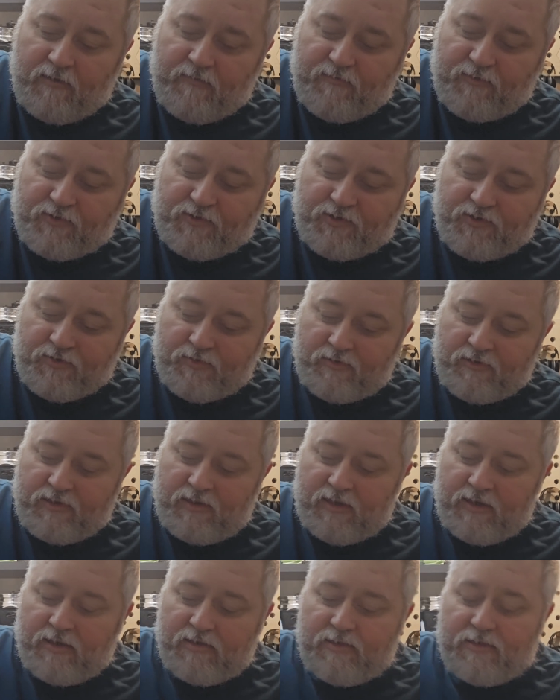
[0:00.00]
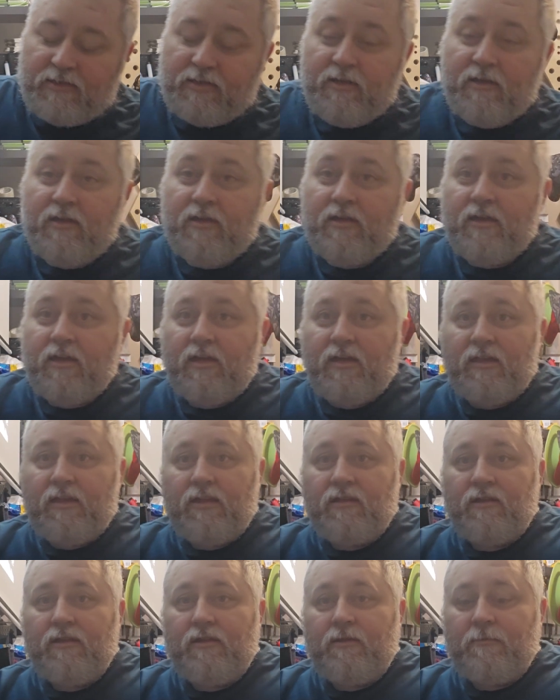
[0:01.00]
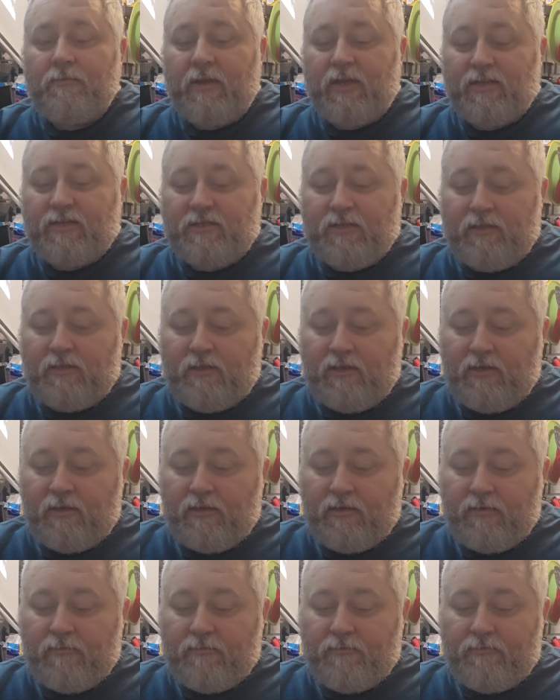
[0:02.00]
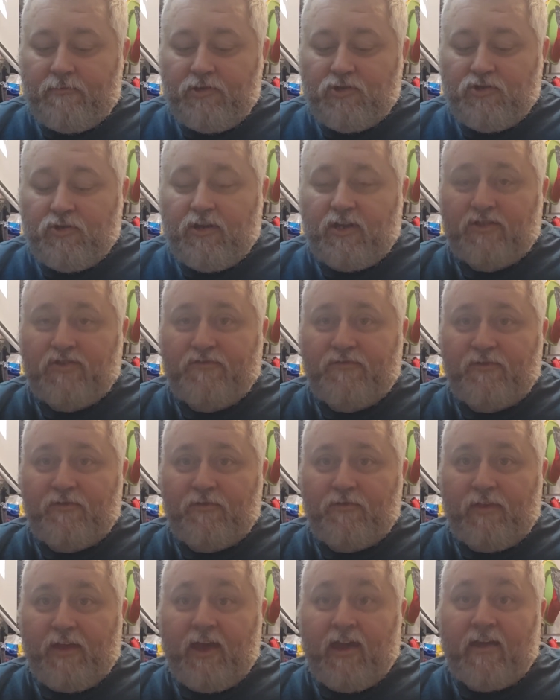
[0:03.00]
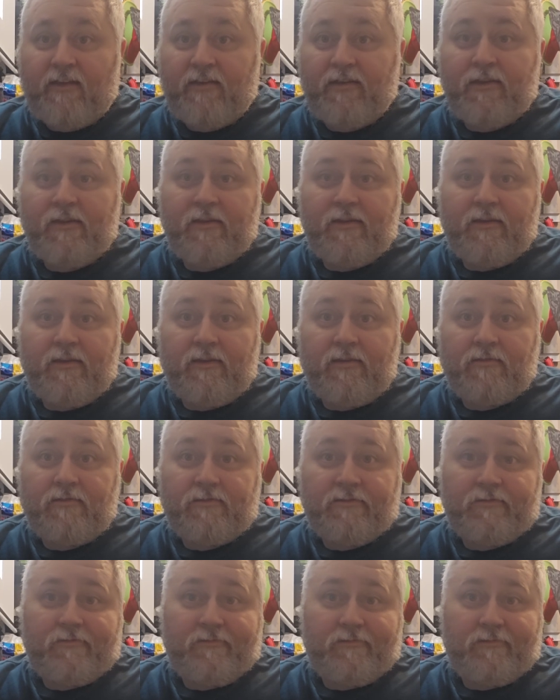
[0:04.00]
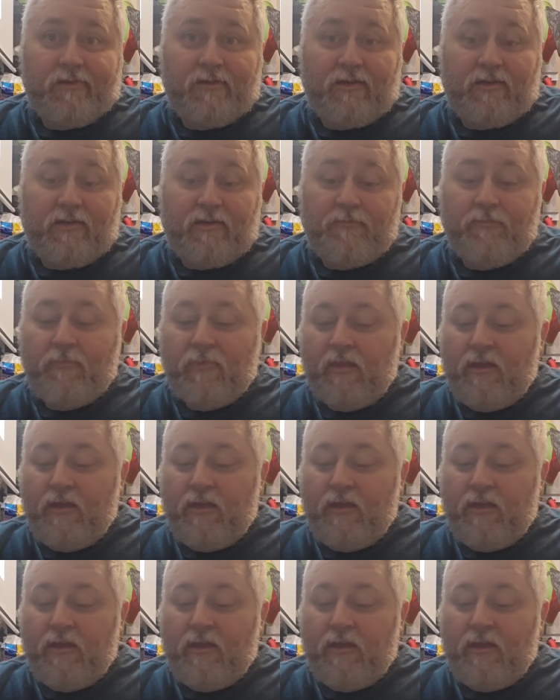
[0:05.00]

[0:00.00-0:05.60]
for certain things, and then you can basically transfer that into the